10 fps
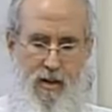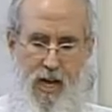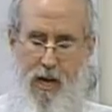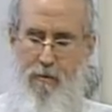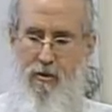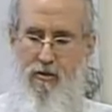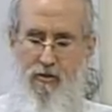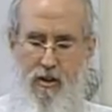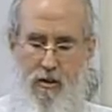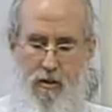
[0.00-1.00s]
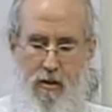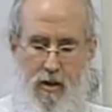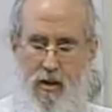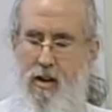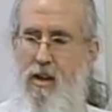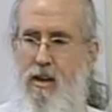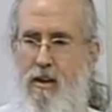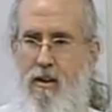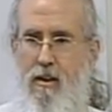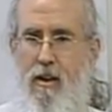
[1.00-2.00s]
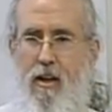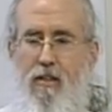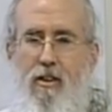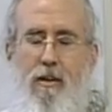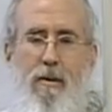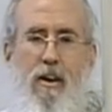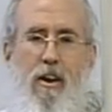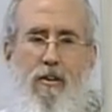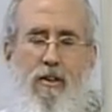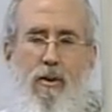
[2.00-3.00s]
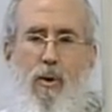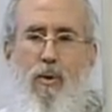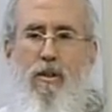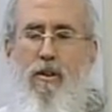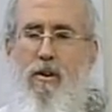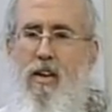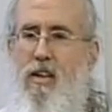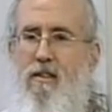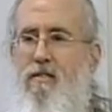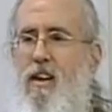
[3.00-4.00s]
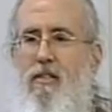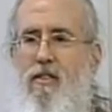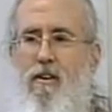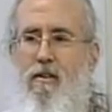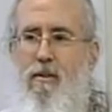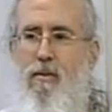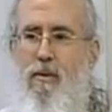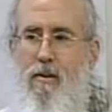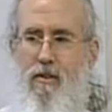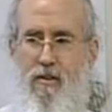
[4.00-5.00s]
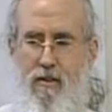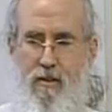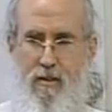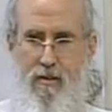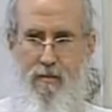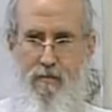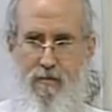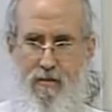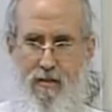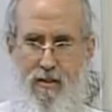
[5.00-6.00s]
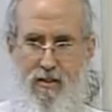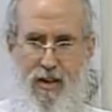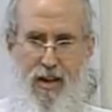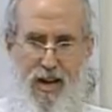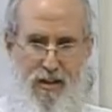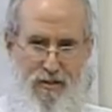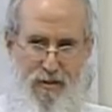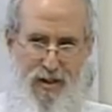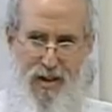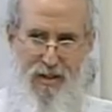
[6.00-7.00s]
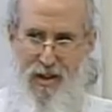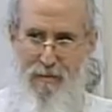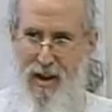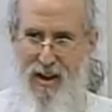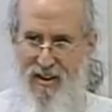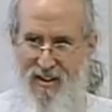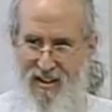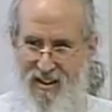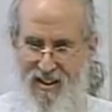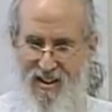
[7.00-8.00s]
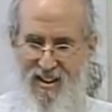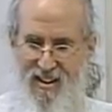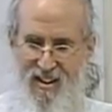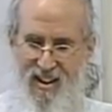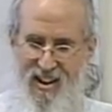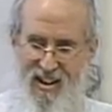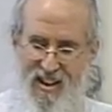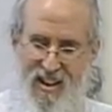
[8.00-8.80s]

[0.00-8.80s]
Animals feel need. Think about all the cold little kittens out there in the world that God's doing nothing about, right?